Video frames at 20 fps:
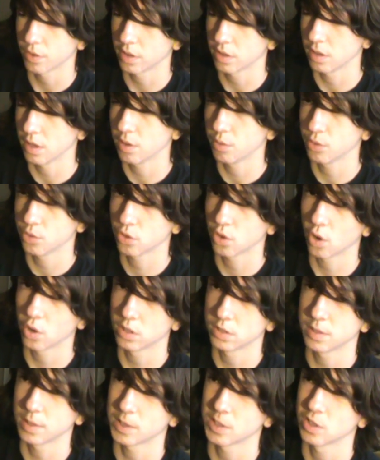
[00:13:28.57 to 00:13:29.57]
It was
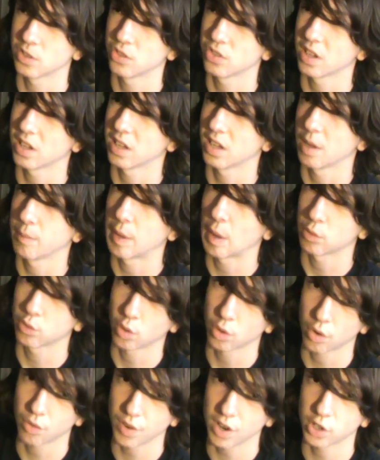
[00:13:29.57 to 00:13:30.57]
called objective in the second game, now it's
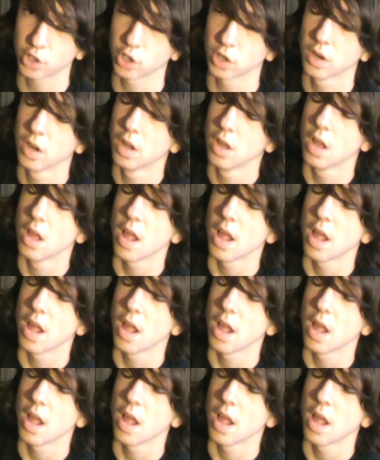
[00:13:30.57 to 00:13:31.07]
called adventure.